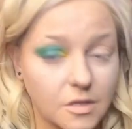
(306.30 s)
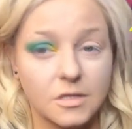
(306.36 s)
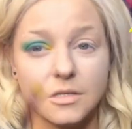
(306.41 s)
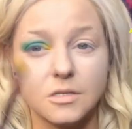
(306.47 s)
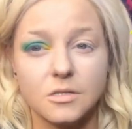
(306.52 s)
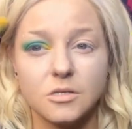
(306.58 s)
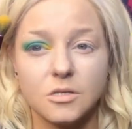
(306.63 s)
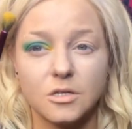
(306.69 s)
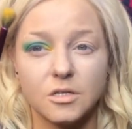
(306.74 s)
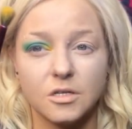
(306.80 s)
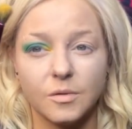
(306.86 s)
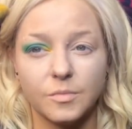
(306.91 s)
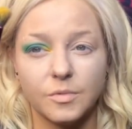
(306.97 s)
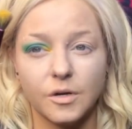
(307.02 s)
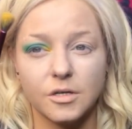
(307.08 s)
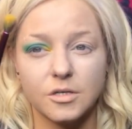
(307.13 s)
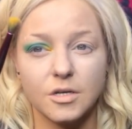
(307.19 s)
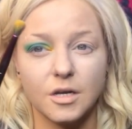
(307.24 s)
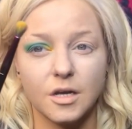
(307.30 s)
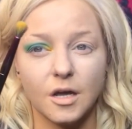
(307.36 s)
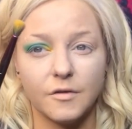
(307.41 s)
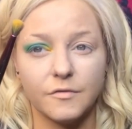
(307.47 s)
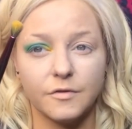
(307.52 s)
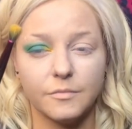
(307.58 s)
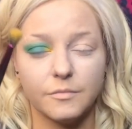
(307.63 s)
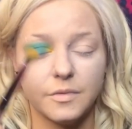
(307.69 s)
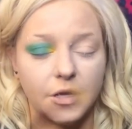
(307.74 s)
This is just a brush I
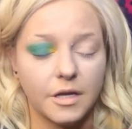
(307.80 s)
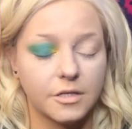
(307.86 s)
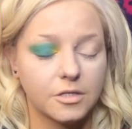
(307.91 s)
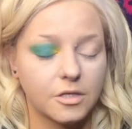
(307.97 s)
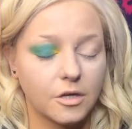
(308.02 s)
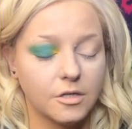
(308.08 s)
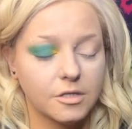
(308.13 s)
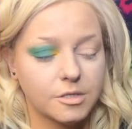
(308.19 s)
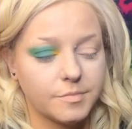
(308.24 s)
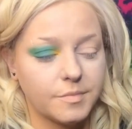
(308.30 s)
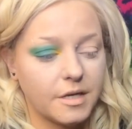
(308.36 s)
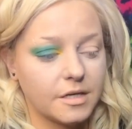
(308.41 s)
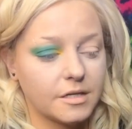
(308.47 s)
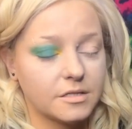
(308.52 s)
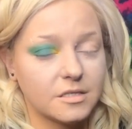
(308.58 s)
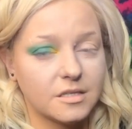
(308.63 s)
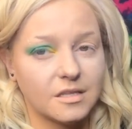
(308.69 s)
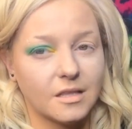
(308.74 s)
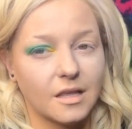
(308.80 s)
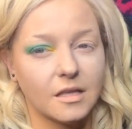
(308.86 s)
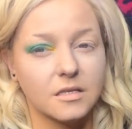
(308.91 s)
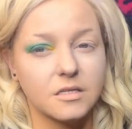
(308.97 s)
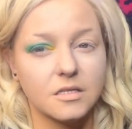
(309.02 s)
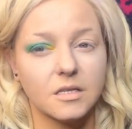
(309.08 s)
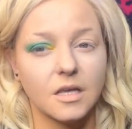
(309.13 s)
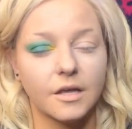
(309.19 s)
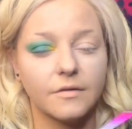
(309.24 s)
got from BH Cosmetics in
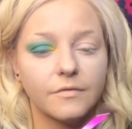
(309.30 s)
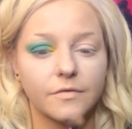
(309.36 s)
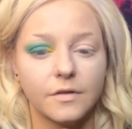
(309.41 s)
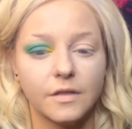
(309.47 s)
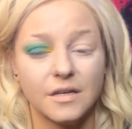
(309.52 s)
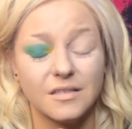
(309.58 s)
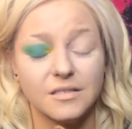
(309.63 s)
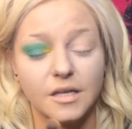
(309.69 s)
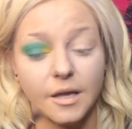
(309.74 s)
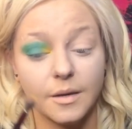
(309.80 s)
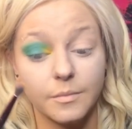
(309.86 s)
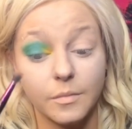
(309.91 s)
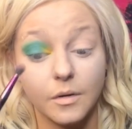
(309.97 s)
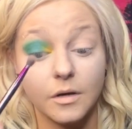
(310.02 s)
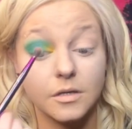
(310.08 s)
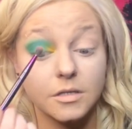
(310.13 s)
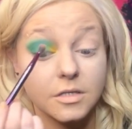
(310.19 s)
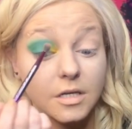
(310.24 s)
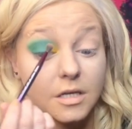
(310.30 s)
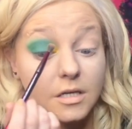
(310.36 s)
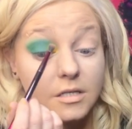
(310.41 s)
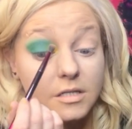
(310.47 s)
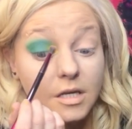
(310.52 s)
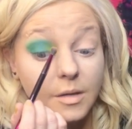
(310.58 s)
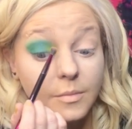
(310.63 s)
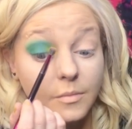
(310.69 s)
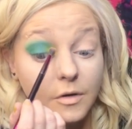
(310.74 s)
that set for like 10 bucks. You
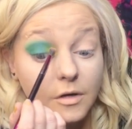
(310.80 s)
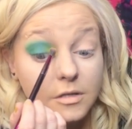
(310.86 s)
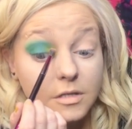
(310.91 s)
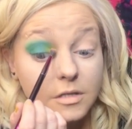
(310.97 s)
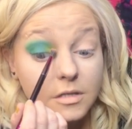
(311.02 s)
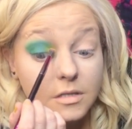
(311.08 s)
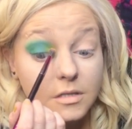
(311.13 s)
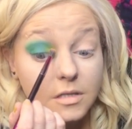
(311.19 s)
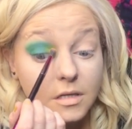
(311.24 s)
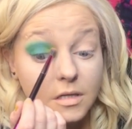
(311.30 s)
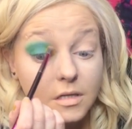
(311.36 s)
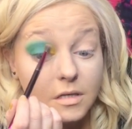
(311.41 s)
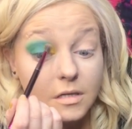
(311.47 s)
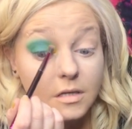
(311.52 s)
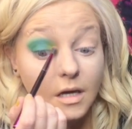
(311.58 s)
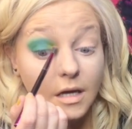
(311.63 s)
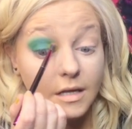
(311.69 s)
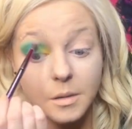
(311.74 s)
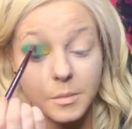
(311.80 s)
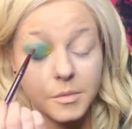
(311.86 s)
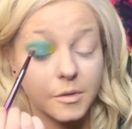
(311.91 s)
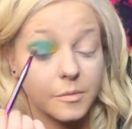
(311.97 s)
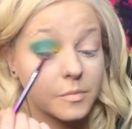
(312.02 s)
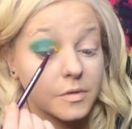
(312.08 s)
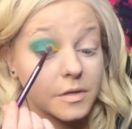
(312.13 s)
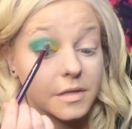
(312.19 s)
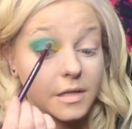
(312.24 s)
get 10 brushes. I'm
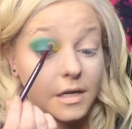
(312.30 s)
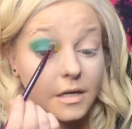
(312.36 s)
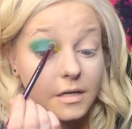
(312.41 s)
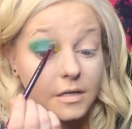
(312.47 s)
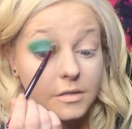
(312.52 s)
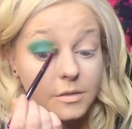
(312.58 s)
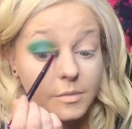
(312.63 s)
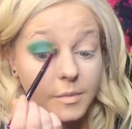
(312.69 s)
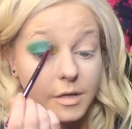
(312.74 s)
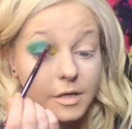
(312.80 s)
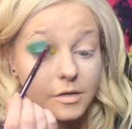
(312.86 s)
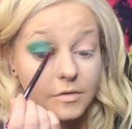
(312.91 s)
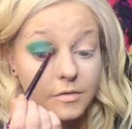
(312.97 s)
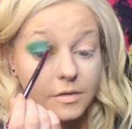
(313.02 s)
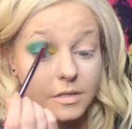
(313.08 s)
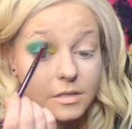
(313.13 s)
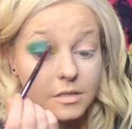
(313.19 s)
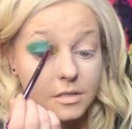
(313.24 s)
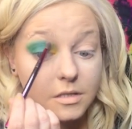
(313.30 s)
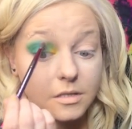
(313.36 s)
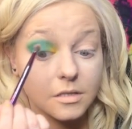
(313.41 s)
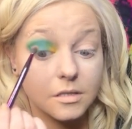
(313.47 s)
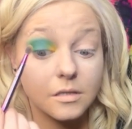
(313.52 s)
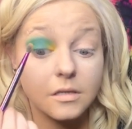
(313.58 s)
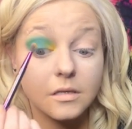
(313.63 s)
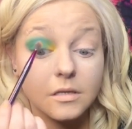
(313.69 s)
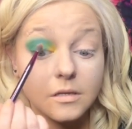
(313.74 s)
gonna blend that into my crease
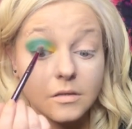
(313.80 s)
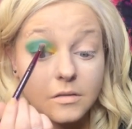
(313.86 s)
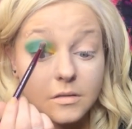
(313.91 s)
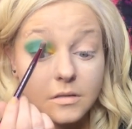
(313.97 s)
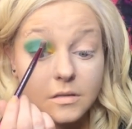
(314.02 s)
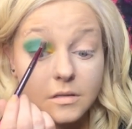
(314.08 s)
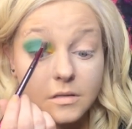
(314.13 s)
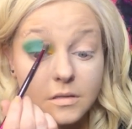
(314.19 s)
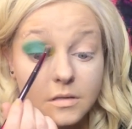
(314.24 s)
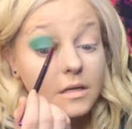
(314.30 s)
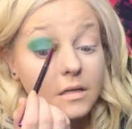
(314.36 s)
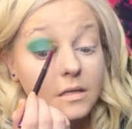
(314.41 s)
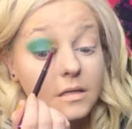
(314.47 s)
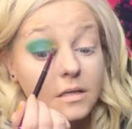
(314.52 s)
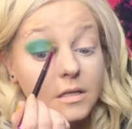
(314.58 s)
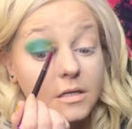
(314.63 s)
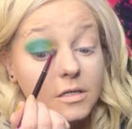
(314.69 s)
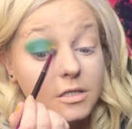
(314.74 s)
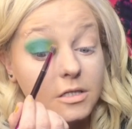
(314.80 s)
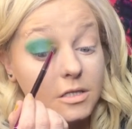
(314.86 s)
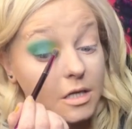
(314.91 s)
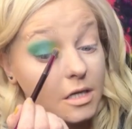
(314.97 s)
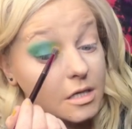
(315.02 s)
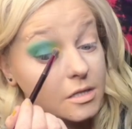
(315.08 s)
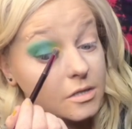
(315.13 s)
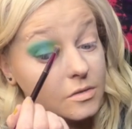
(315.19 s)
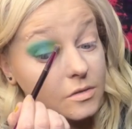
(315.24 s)
just a little. These
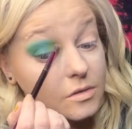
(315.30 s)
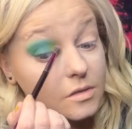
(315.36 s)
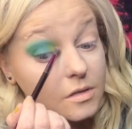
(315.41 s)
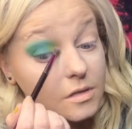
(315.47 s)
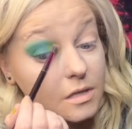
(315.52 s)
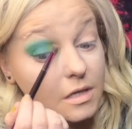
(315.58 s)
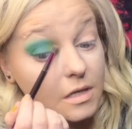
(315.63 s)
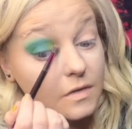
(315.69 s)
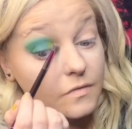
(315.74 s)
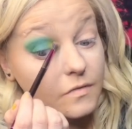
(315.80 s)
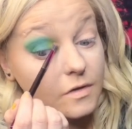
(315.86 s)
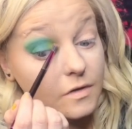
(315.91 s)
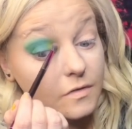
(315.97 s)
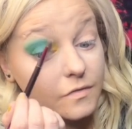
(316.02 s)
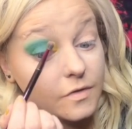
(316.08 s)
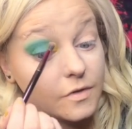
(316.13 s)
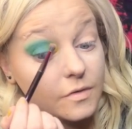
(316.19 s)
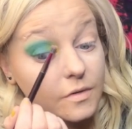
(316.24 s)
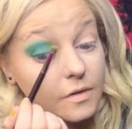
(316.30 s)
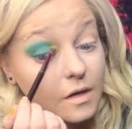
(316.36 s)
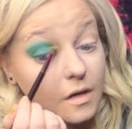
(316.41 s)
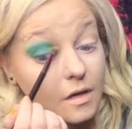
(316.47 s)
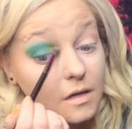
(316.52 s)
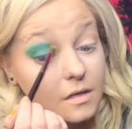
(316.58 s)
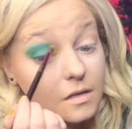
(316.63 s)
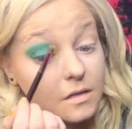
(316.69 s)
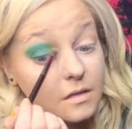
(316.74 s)
shades are good even if you're
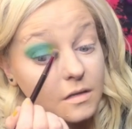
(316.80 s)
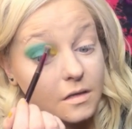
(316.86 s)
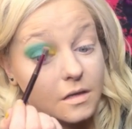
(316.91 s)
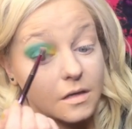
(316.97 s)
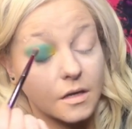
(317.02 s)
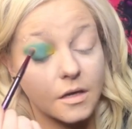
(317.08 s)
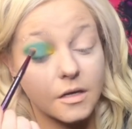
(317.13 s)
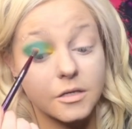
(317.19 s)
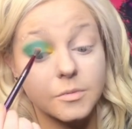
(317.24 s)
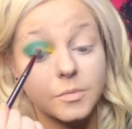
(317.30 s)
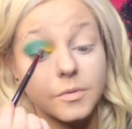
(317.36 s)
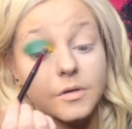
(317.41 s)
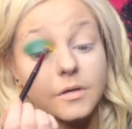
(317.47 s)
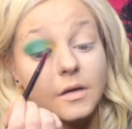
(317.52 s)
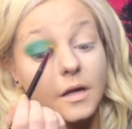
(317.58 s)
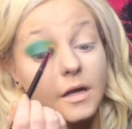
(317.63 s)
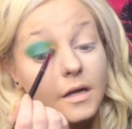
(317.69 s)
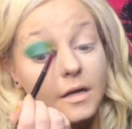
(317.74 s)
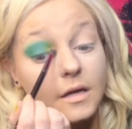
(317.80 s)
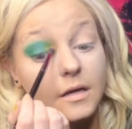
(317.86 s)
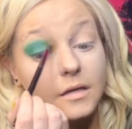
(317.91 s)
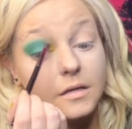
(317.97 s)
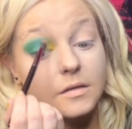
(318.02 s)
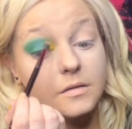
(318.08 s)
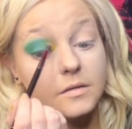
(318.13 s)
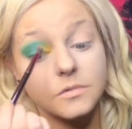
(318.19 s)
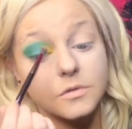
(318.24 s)
not an expert
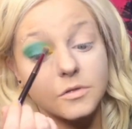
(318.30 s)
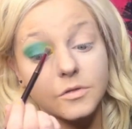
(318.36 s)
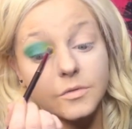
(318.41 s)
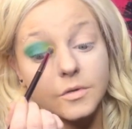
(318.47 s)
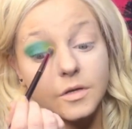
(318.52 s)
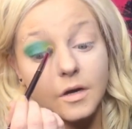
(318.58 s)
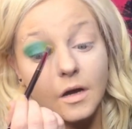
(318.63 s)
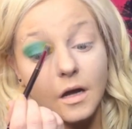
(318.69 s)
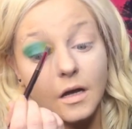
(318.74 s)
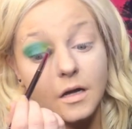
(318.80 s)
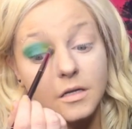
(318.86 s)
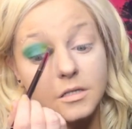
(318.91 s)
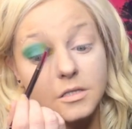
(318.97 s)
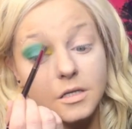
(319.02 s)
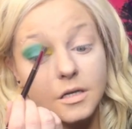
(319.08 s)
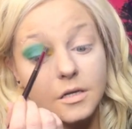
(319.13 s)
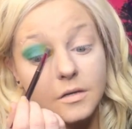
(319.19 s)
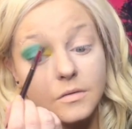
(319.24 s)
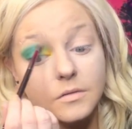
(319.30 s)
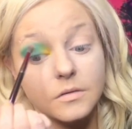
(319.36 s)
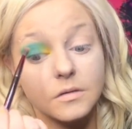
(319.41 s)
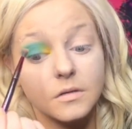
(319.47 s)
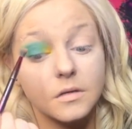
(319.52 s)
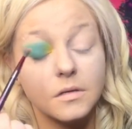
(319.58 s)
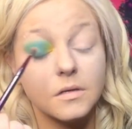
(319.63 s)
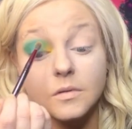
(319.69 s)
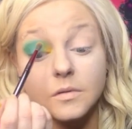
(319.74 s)
at doing your eyeshadow.